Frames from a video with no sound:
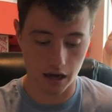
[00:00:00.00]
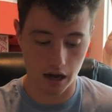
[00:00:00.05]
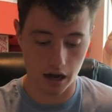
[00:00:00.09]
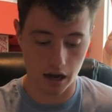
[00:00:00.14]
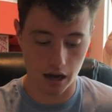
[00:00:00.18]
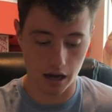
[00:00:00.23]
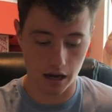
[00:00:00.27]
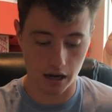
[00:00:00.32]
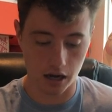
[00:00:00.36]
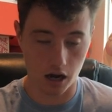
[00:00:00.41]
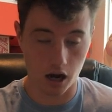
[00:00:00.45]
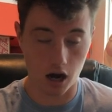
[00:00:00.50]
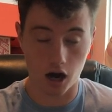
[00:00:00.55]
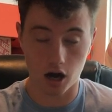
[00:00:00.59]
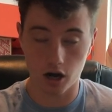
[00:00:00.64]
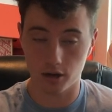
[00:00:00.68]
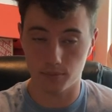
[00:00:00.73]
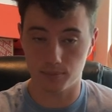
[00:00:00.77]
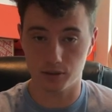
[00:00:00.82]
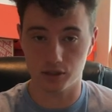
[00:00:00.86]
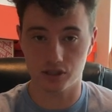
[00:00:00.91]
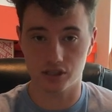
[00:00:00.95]
I
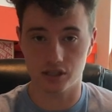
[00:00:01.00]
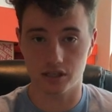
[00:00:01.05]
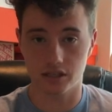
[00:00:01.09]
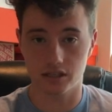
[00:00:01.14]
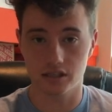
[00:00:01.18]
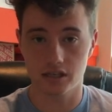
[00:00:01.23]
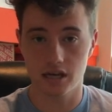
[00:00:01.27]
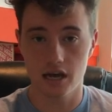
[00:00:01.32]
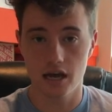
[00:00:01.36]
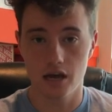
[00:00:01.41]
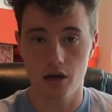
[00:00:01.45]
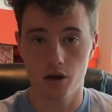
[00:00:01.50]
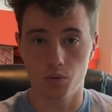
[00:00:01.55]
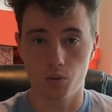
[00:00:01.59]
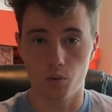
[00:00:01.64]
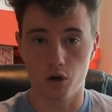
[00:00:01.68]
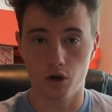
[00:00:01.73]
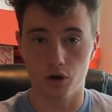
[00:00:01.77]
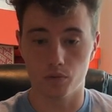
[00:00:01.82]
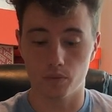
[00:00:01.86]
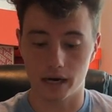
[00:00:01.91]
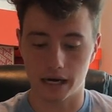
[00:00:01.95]
100%
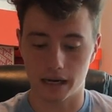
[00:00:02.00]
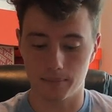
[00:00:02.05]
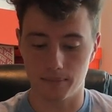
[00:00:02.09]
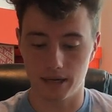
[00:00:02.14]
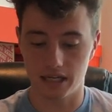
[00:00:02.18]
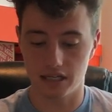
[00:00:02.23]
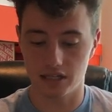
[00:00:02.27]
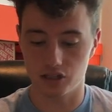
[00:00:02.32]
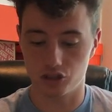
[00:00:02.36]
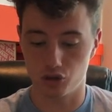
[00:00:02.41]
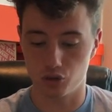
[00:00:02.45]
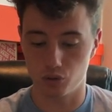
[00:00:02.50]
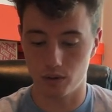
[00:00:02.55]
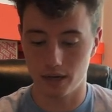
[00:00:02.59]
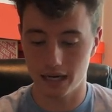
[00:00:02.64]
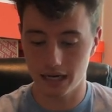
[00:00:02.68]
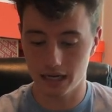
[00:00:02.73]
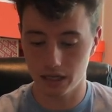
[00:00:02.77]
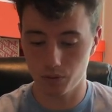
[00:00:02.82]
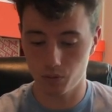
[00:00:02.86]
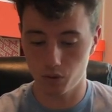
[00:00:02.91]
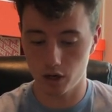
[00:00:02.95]
would recommend it to
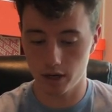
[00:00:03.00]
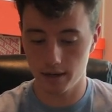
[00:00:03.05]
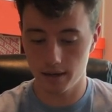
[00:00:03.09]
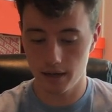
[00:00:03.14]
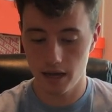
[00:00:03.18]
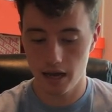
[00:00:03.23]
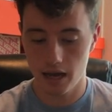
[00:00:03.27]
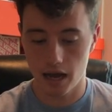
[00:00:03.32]
anyone.